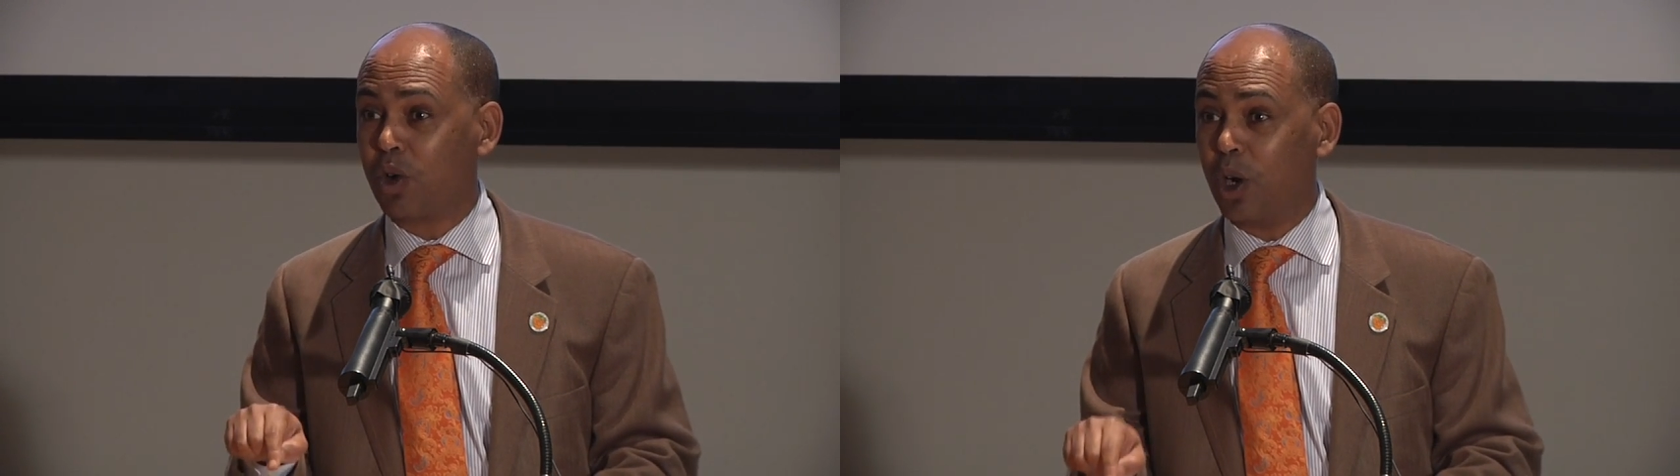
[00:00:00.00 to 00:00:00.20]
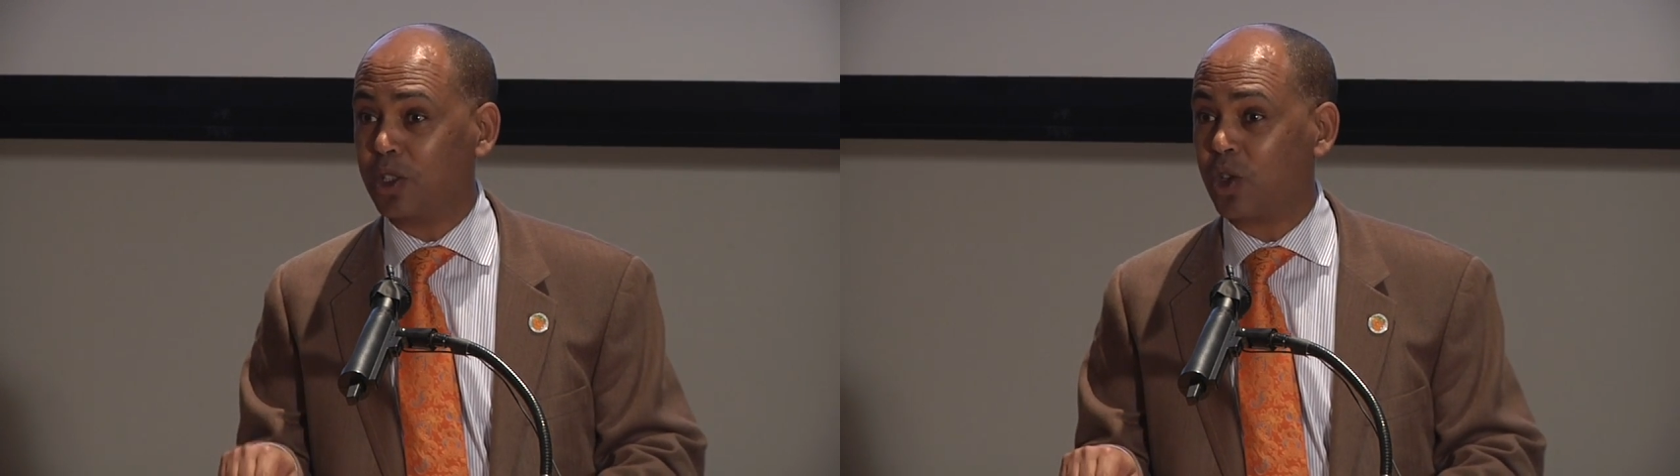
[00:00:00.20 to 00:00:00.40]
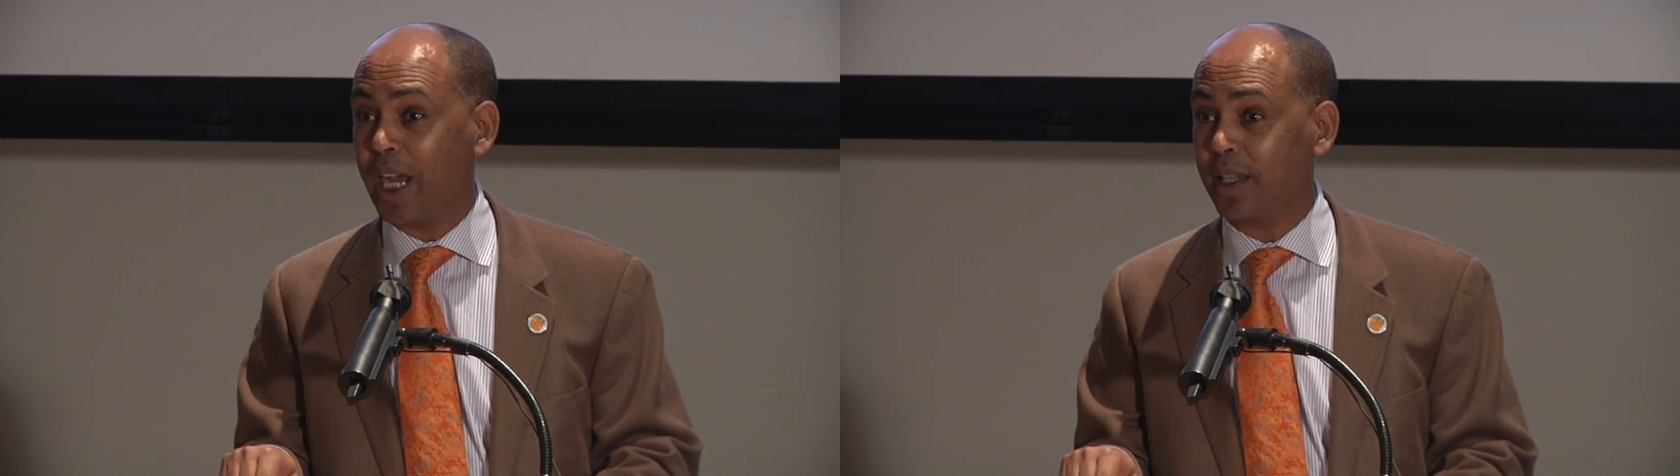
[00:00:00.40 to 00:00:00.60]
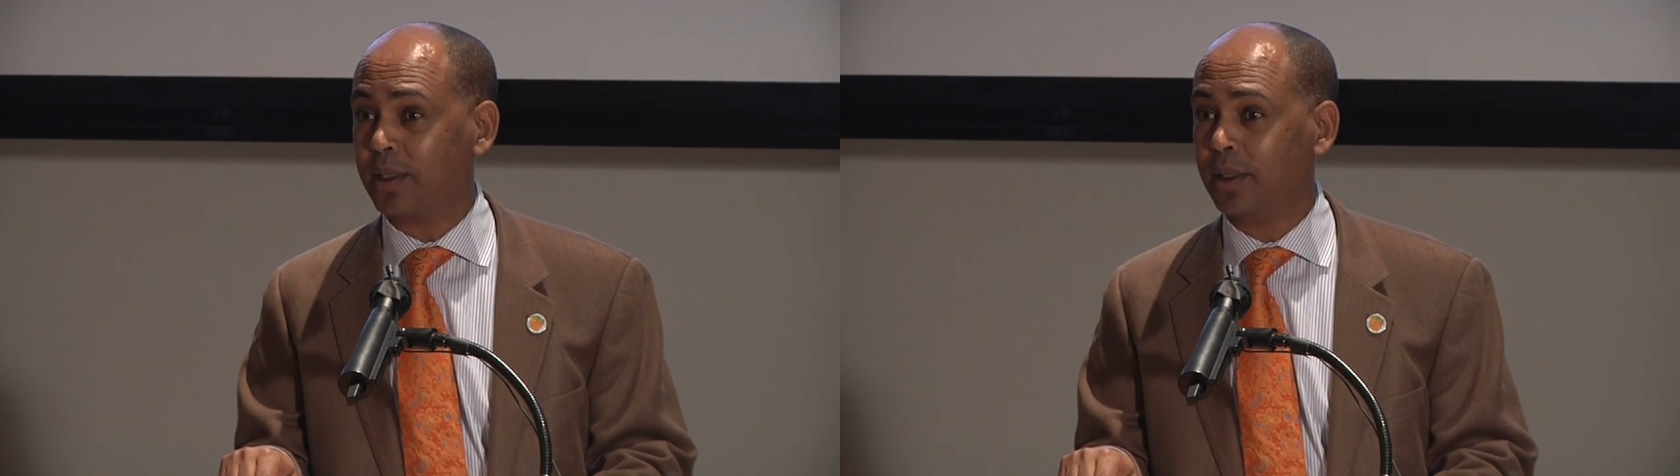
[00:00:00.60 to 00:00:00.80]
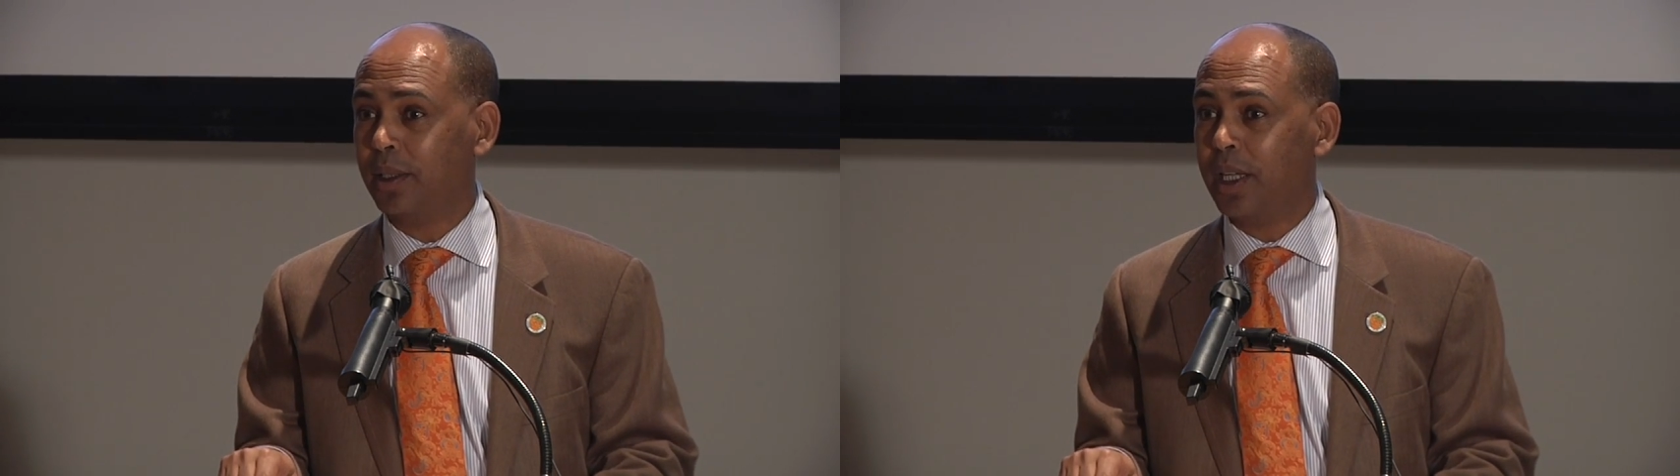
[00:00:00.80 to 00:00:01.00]

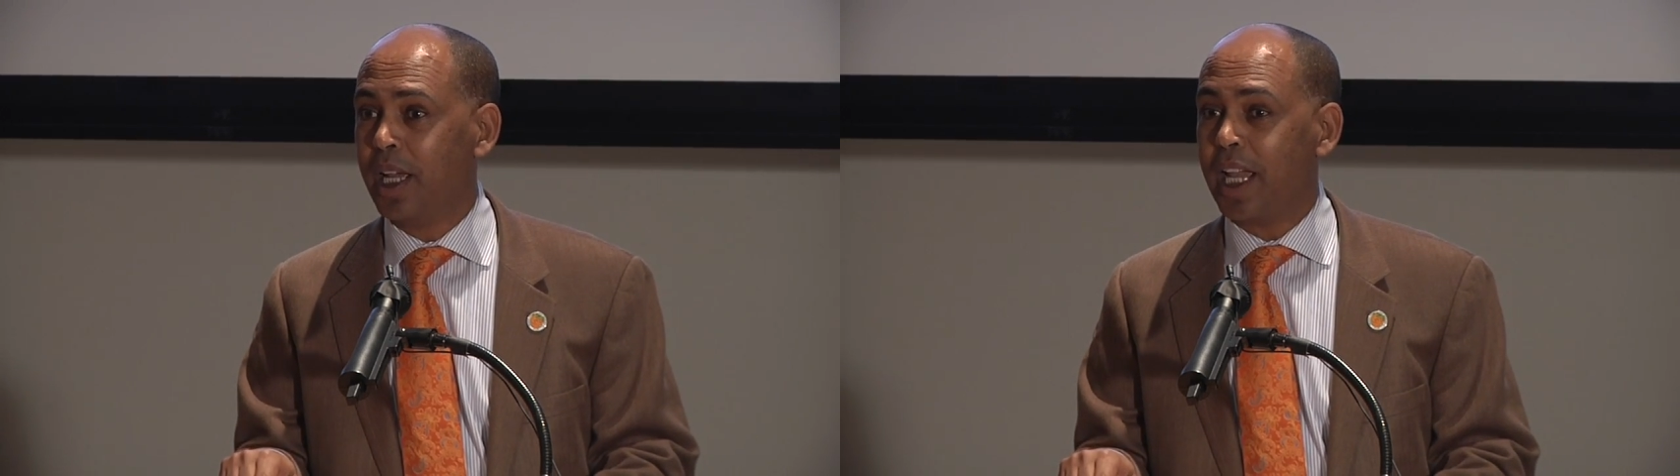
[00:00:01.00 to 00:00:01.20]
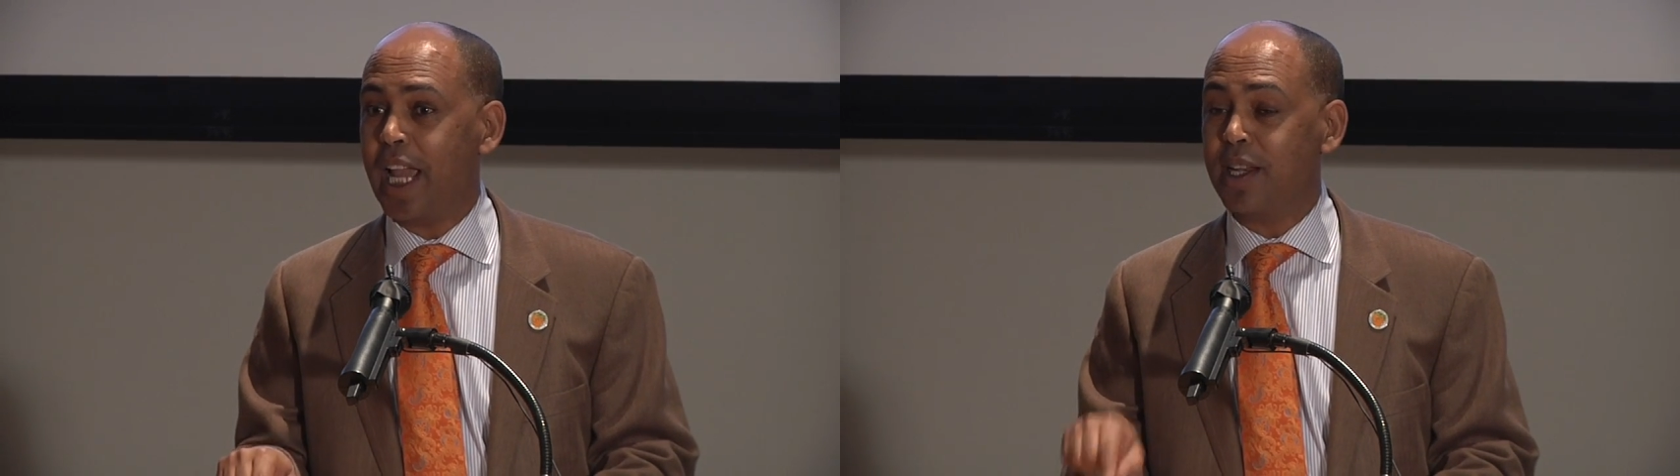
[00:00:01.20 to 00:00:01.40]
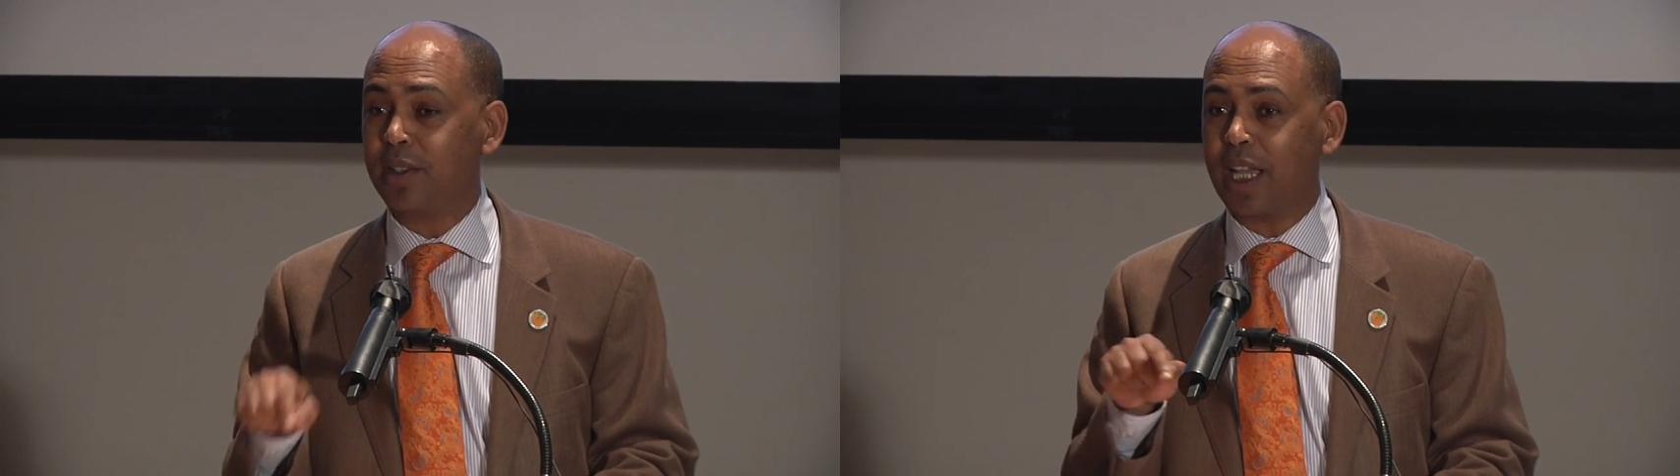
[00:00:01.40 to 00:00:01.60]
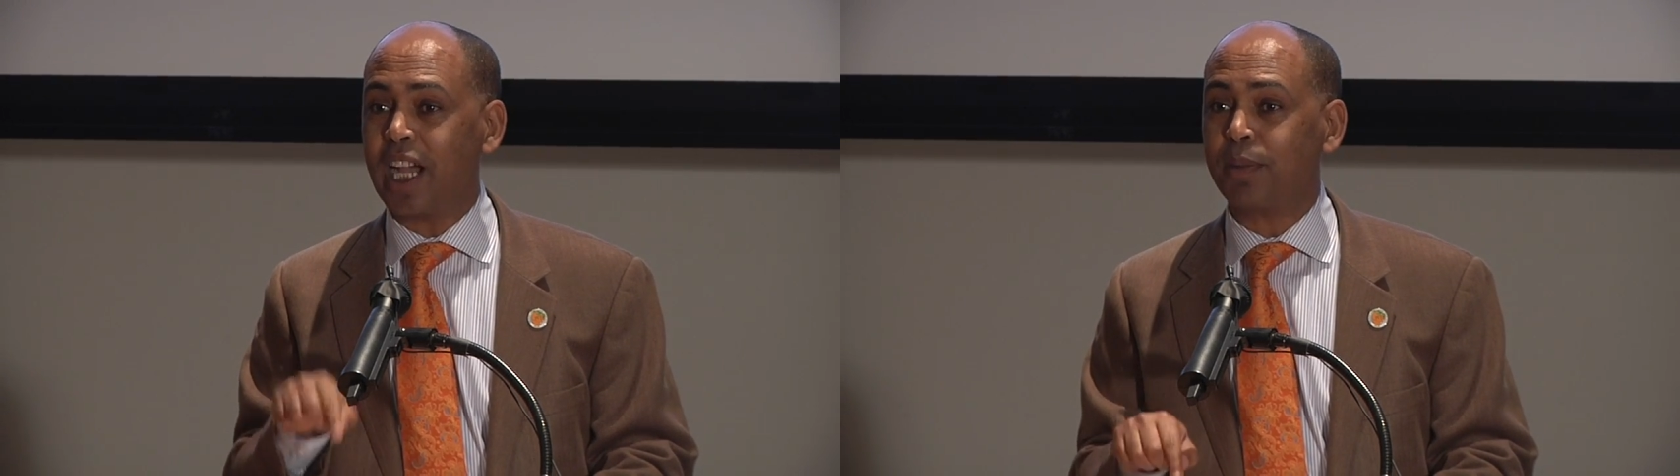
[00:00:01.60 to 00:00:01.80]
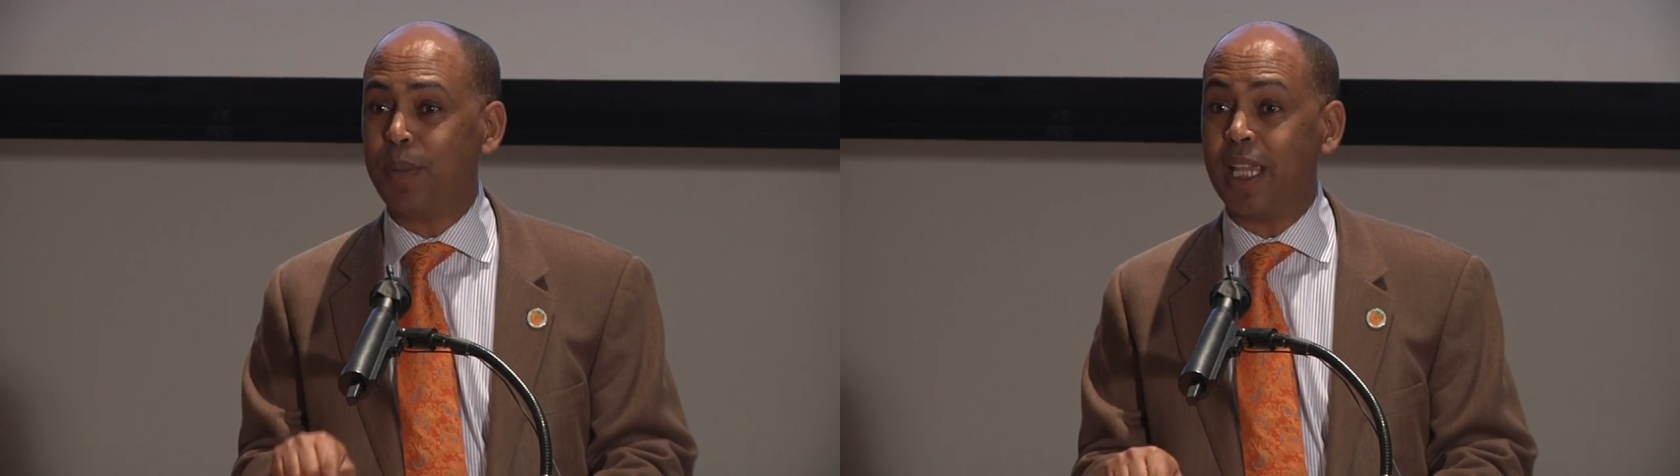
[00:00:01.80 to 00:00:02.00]
contract. And
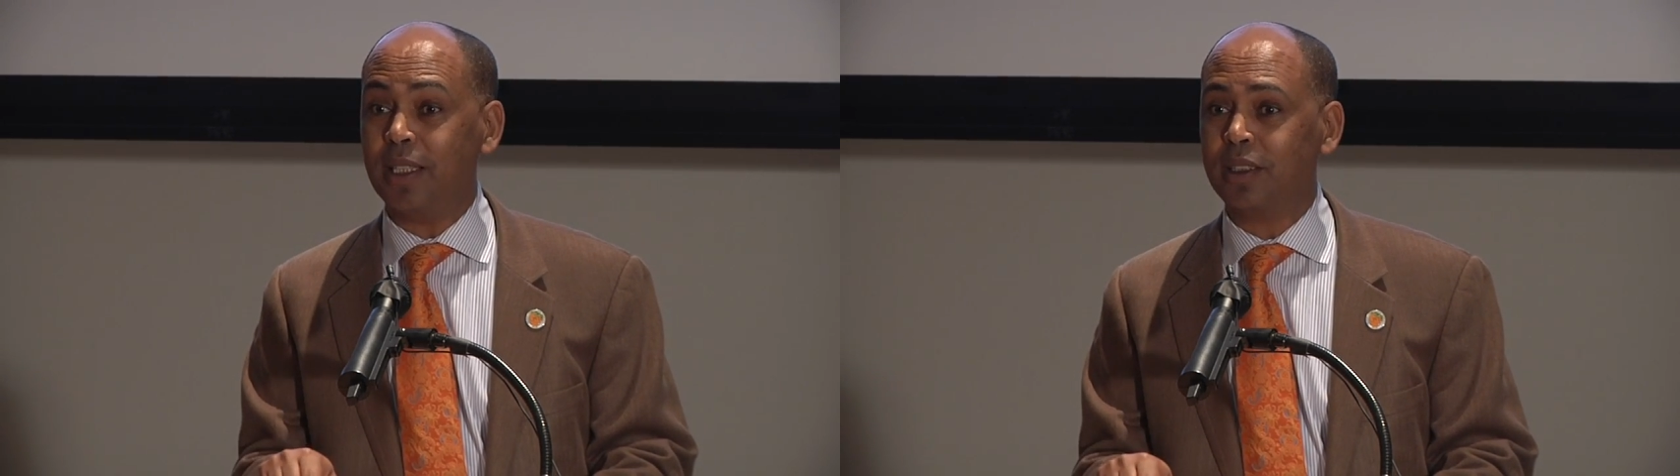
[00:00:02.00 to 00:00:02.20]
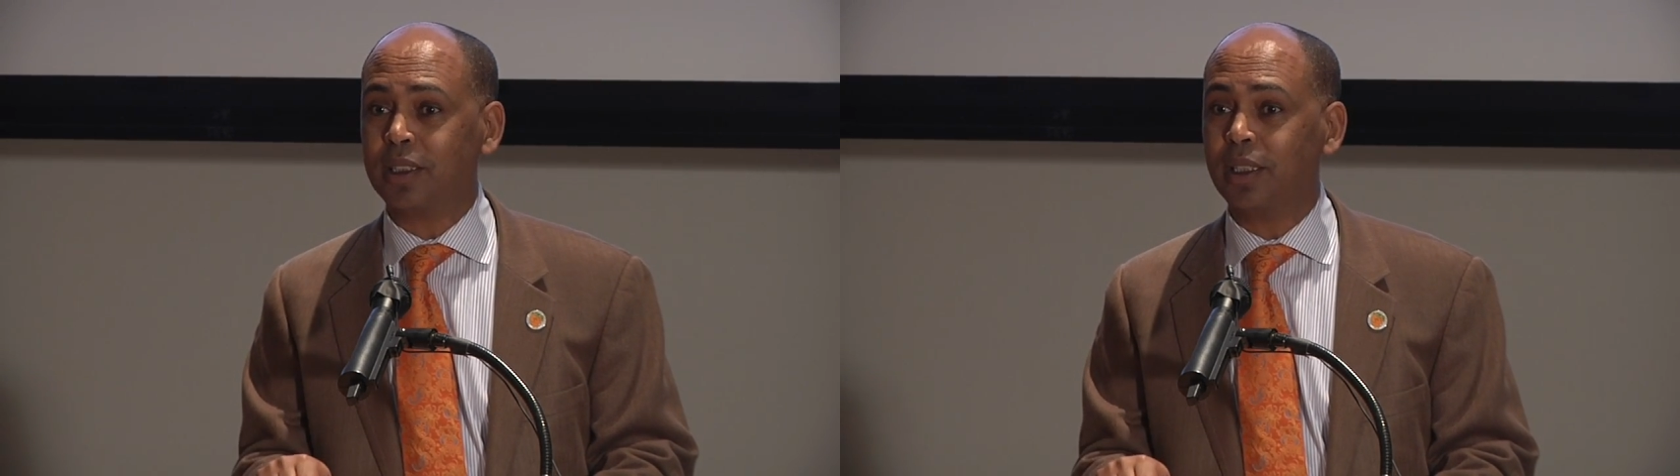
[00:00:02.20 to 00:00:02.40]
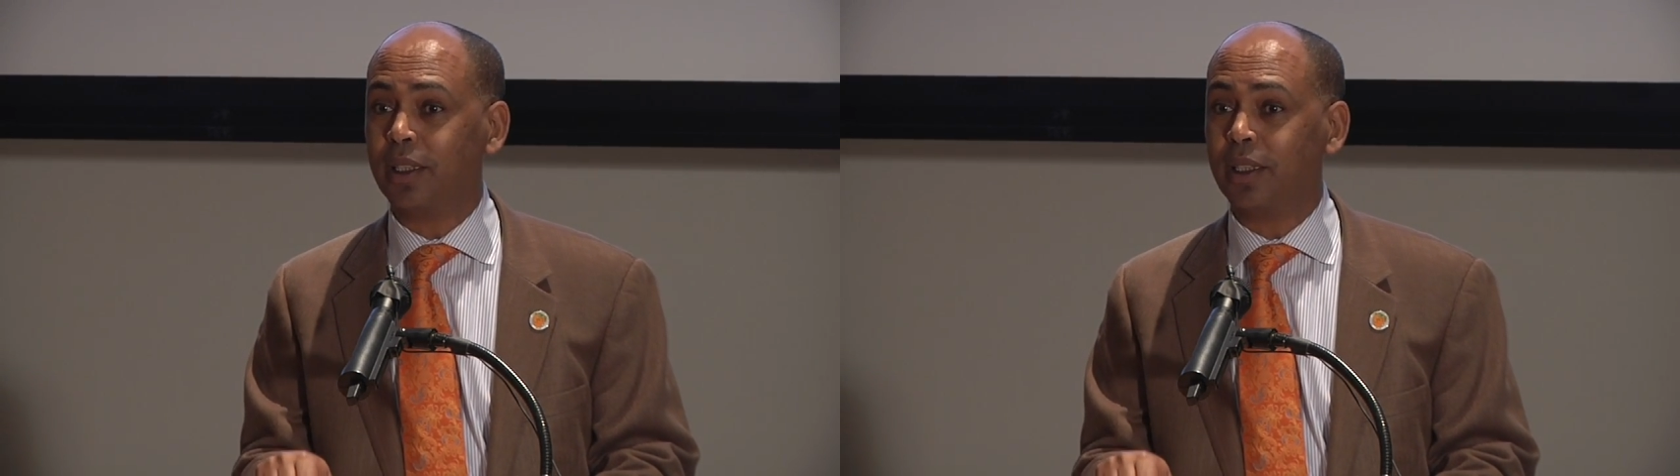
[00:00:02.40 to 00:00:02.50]
that means